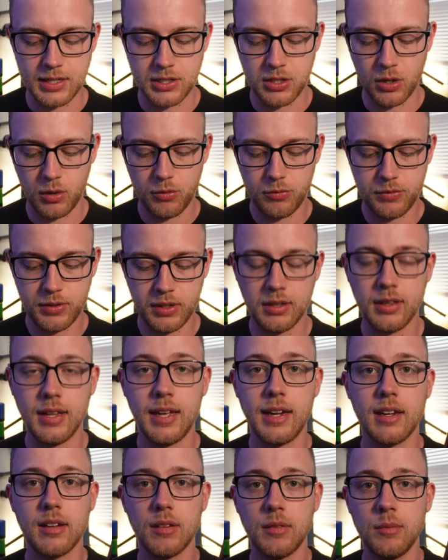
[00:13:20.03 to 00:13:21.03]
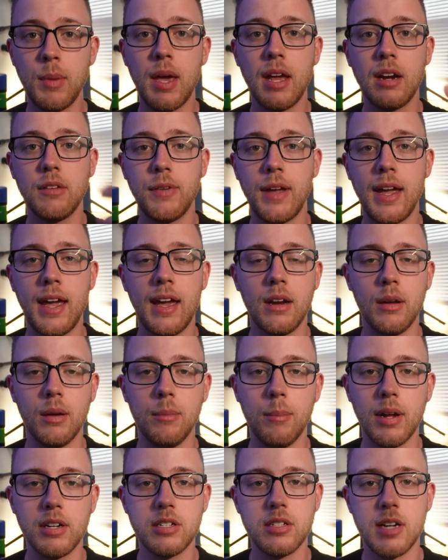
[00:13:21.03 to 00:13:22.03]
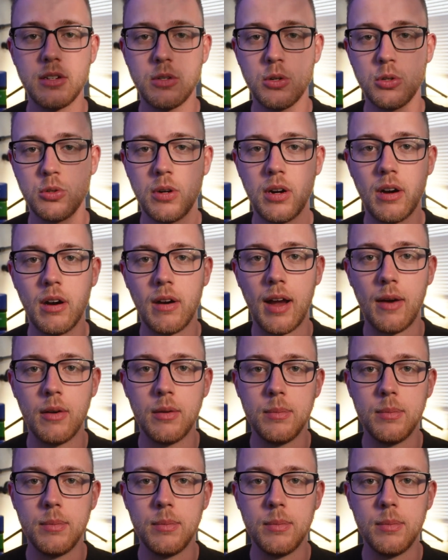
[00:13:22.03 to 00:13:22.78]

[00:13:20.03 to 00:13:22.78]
I don't feel like, man, if I had a much nicer trigger,